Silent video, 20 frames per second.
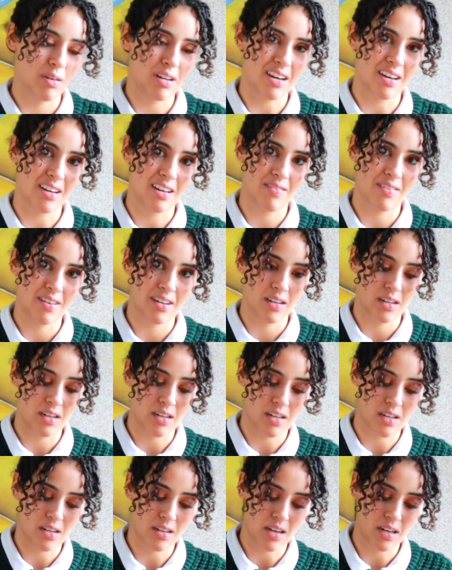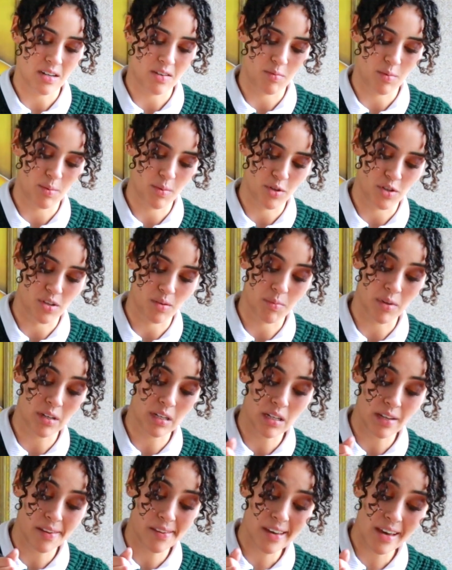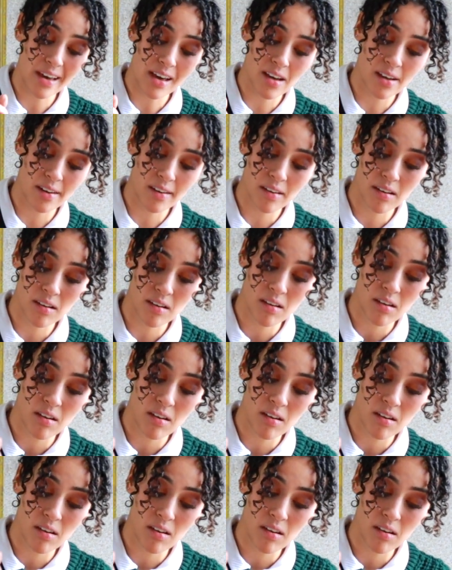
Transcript: bit very out of proportion, but then again,